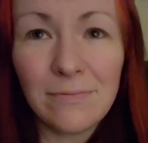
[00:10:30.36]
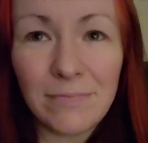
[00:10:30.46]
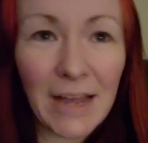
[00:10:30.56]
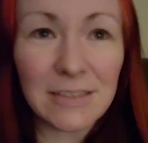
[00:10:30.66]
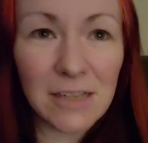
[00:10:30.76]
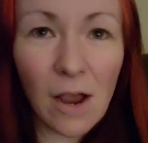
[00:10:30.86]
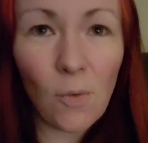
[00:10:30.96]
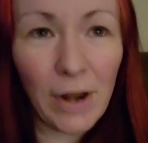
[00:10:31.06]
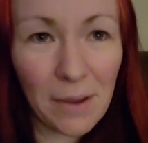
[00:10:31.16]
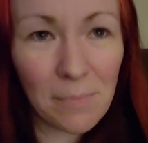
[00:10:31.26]
that's not
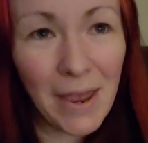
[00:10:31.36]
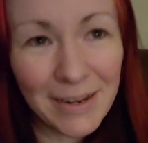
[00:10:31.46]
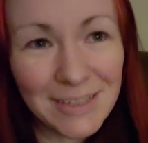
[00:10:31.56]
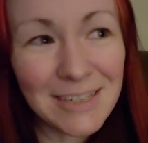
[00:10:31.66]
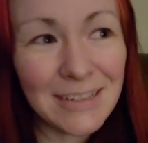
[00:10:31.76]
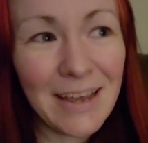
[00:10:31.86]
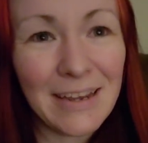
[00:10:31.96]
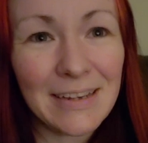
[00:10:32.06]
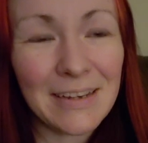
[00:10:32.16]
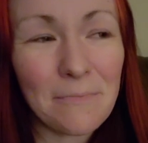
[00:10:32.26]
what I meant.
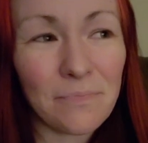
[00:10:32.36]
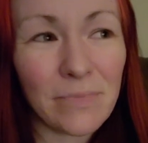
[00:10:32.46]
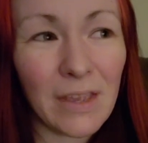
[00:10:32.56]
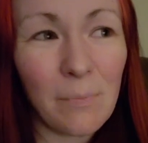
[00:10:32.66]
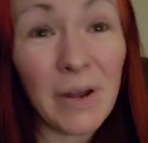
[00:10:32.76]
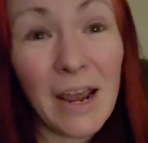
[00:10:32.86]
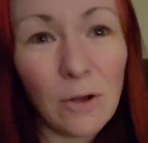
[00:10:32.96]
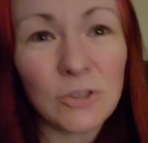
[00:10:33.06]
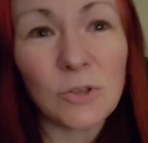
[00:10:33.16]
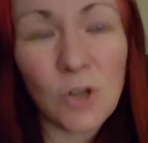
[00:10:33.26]
Like but I
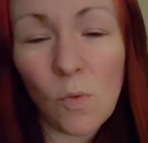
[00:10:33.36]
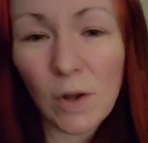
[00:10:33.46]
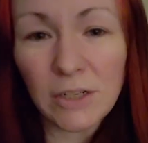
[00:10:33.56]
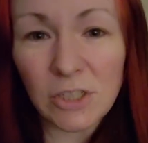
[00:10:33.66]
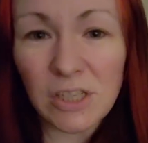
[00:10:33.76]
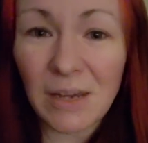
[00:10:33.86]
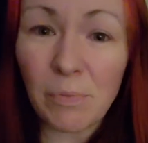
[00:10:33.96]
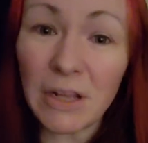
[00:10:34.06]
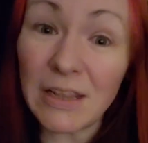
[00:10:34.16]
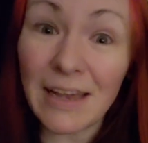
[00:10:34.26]
also don't want to just like
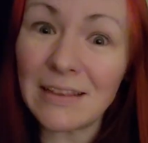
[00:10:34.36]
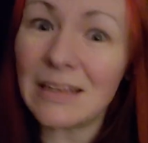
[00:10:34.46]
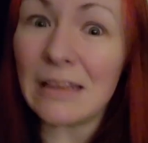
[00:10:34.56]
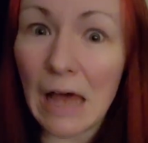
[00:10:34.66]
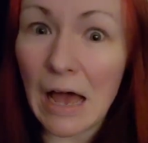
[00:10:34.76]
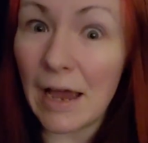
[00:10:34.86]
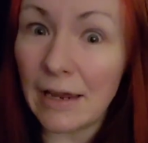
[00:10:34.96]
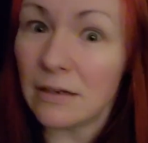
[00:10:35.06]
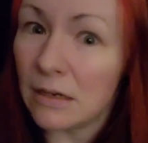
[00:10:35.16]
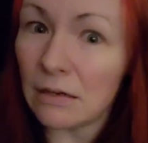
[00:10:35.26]
politely
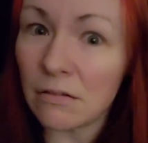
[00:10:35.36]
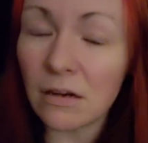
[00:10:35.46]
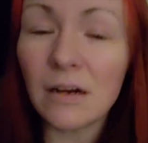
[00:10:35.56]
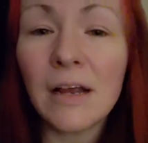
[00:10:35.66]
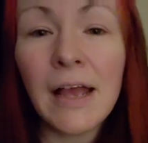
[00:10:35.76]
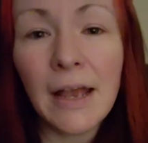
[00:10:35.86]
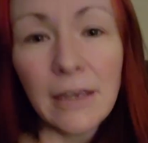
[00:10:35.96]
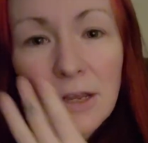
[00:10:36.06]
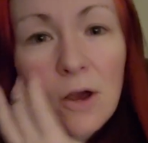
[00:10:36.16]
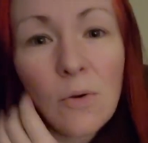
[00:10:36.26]
lie either.
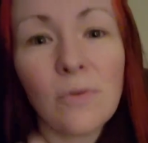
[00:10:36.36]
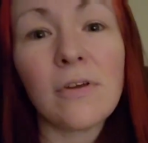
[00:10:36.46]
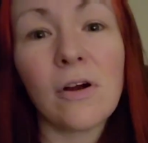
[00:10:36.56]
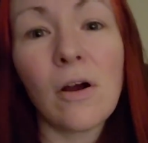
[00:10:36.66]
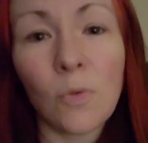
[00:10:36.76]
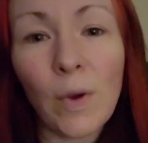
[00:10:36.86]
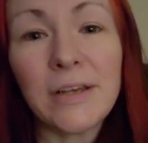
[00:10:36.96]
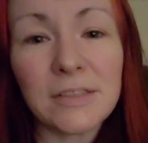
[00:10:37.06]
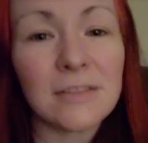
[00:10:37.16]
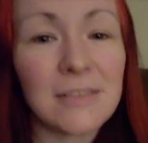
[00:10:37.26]
You know, there are
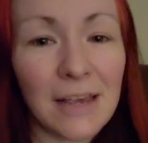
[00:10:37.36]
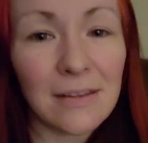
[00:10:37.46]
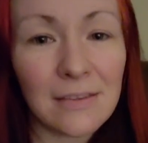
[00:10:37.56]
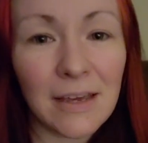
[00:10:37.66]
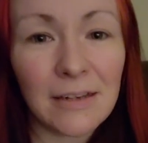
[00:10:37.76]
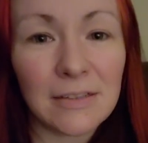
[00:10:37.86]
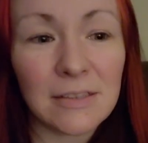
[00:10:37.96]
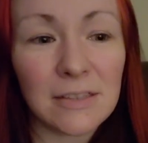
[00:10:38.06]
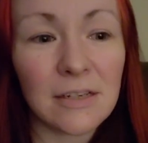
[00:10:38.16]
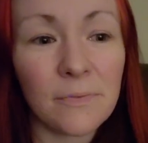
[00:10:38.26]
ways to say
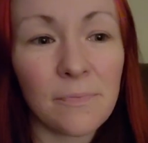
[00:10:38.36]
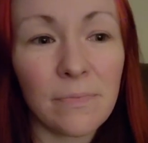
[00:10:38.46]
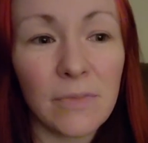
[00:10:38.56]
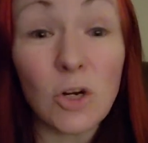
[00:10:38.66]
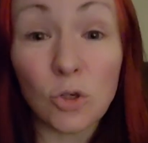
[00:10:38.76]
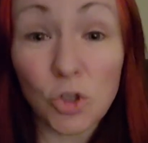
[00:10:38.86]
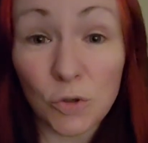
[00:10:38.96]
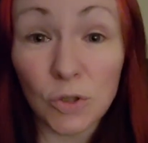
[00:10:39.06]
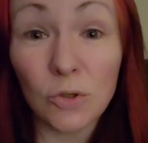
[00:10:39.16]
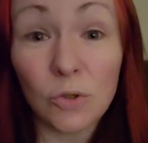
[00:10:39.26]
things that are
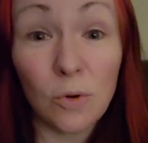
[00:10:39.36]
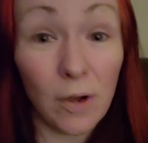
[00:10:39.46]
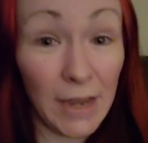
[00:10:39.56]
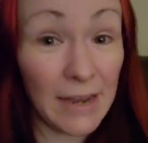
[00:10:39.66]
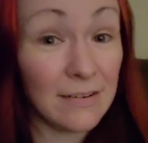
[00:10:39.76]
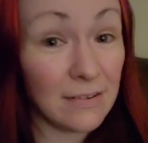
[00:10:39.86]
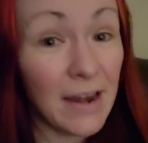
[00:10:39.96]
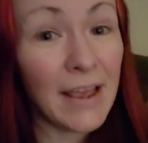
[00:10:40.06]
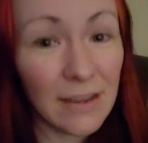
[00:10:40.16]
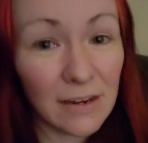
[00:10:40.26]
true and
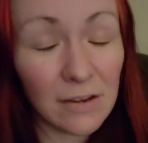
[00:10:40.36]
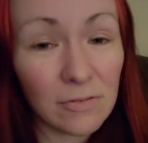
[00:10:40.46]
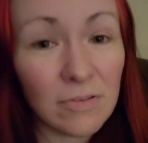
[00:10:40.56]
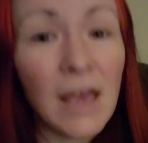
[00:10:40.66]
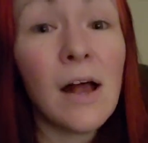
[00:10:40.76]
negative,